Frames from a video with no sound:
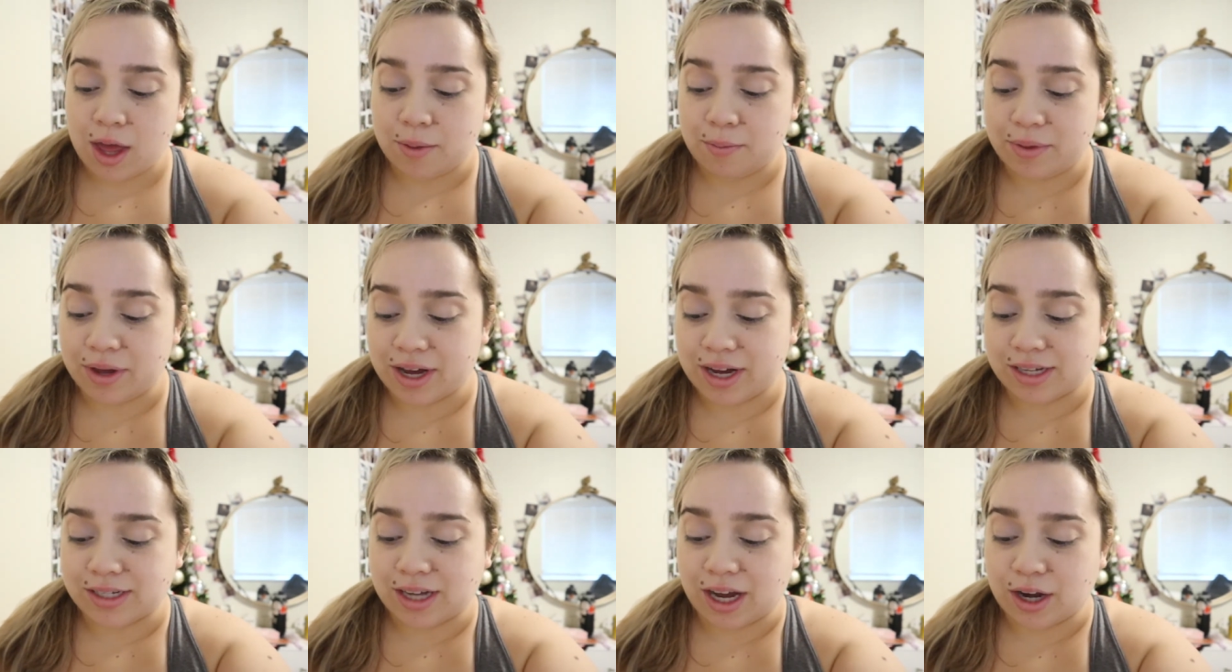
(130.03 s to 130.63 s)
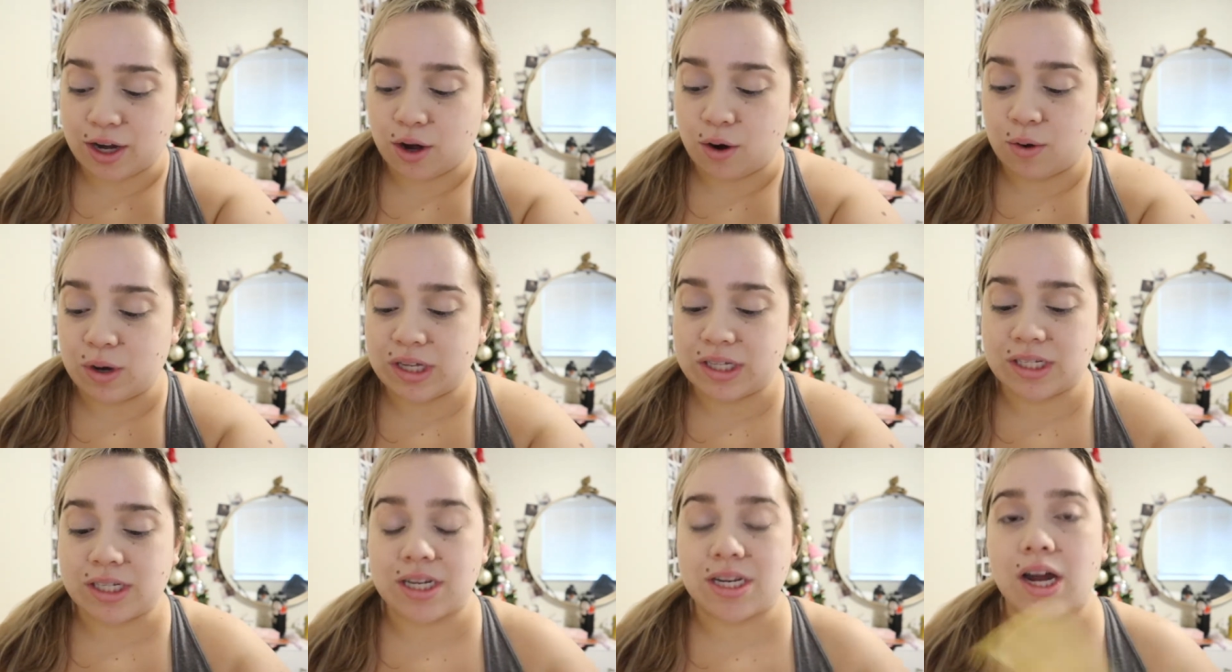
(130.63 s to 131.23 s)
because I know
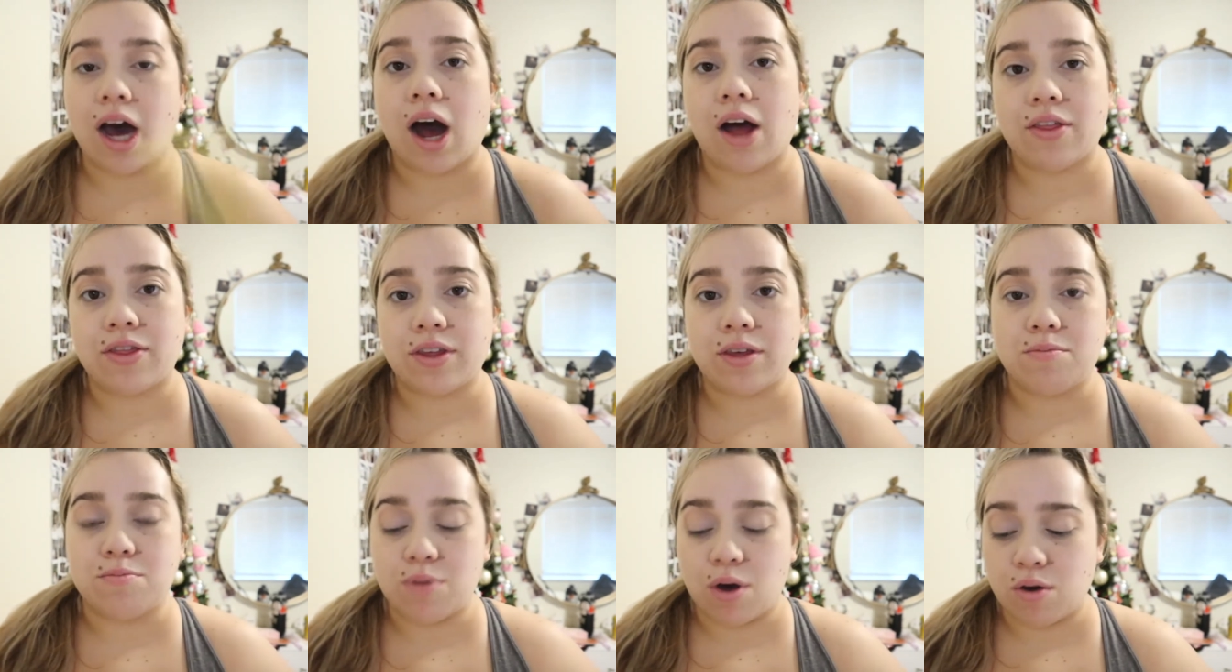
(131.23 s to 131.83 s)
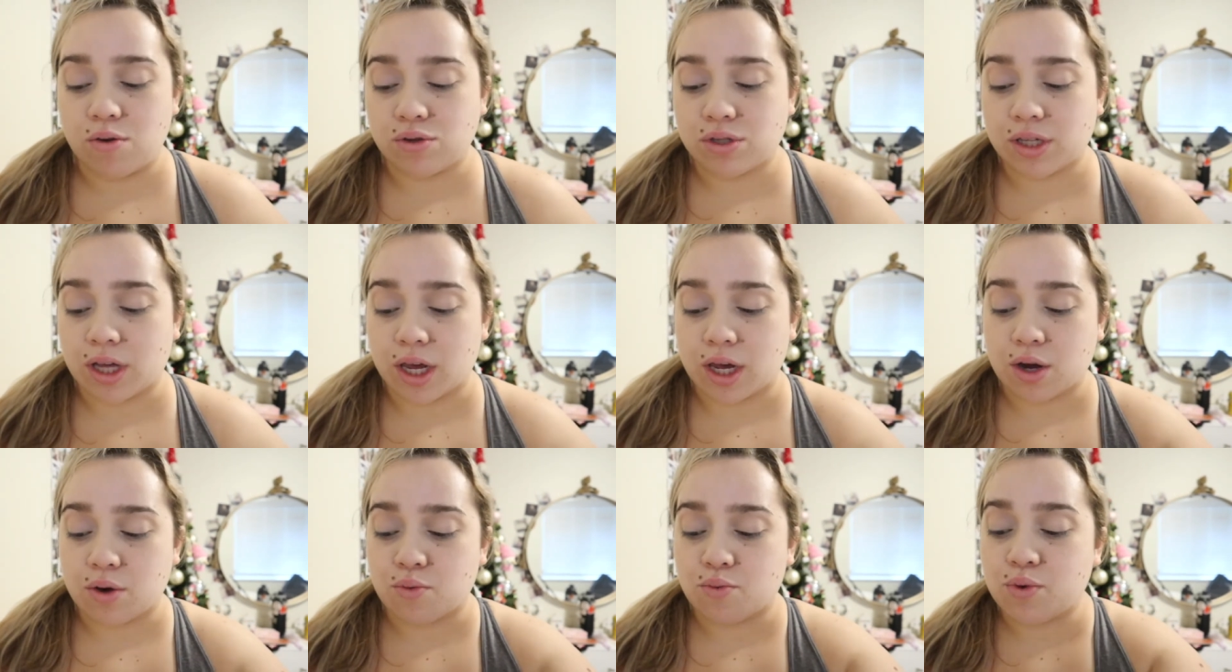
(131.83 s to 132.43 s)
it's not the most
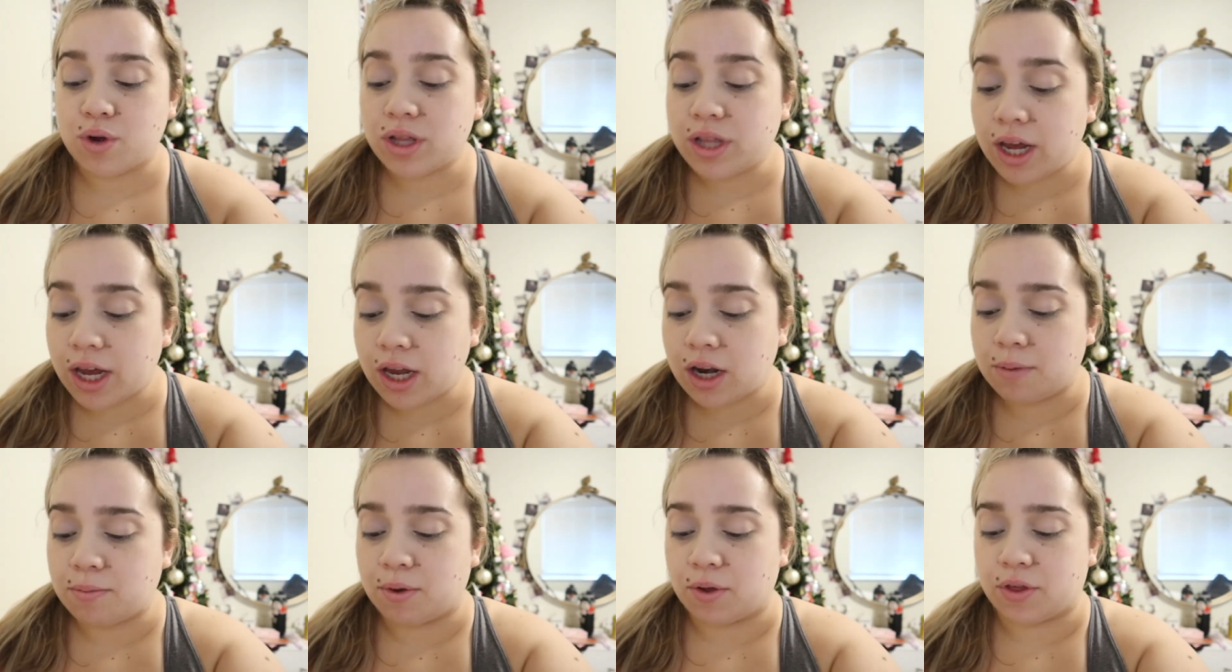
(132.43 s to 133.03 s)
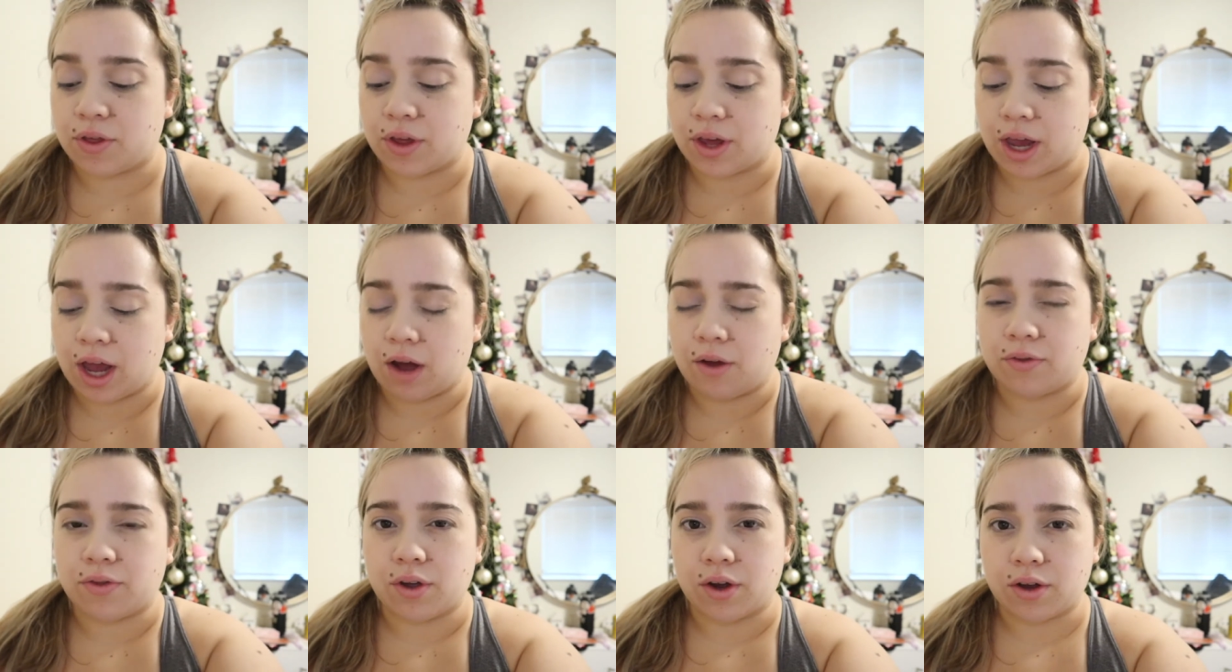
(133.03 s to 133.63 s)
like relatable thing
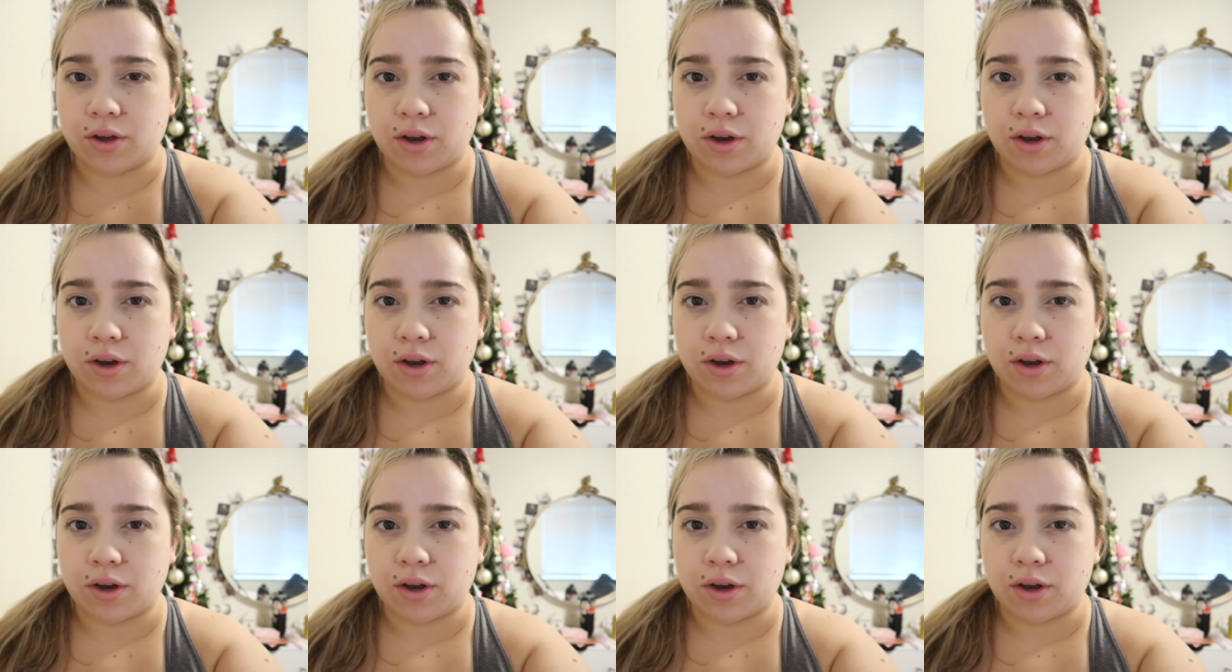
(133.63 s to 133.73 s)
out there.